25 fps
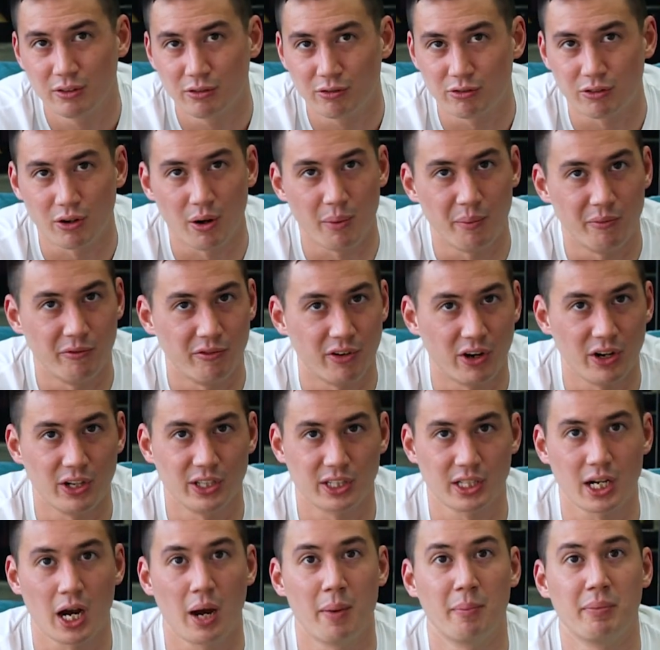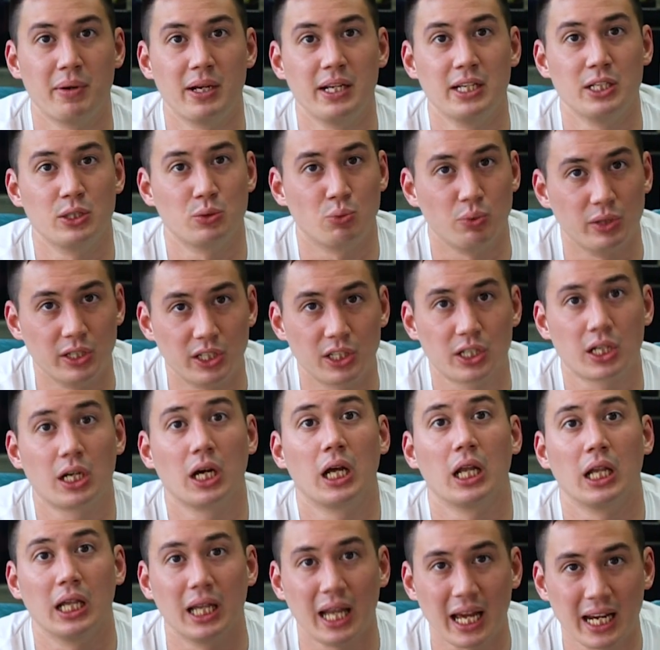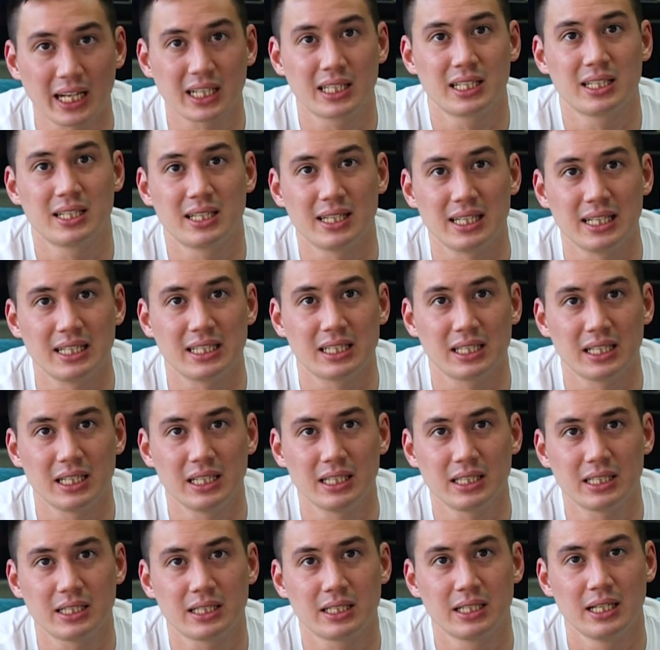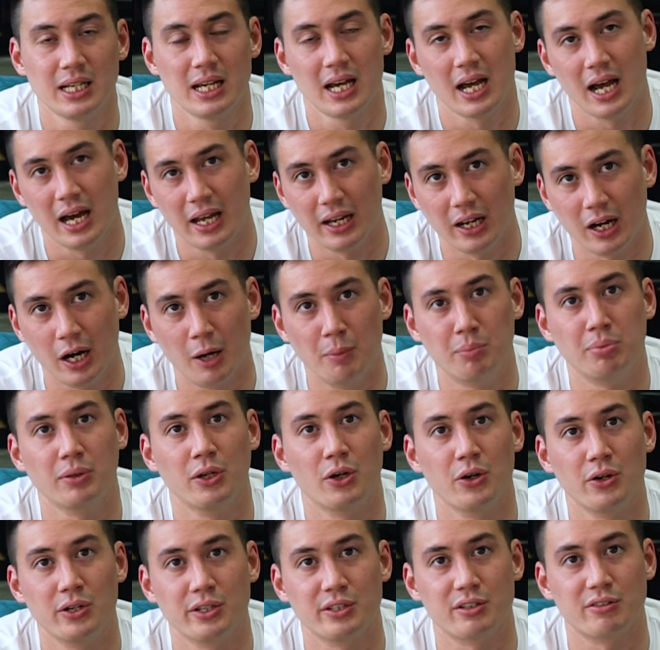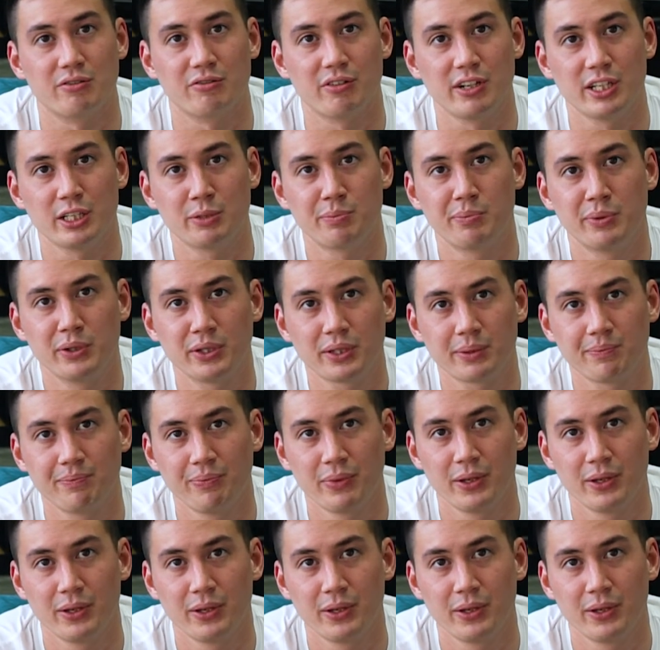from various companies which collect these lists and upload it into Facebook,